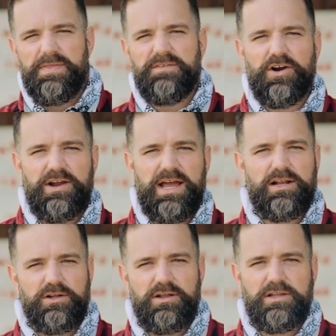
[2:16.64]
the very end
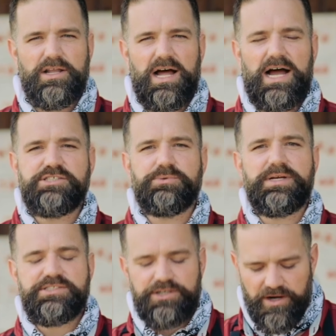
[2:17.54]
a little hot so we
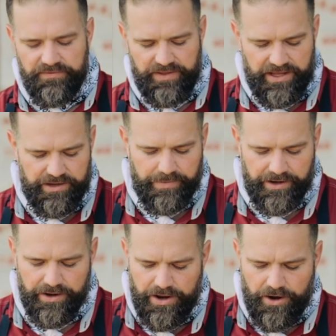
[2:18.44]
can sear off the end, but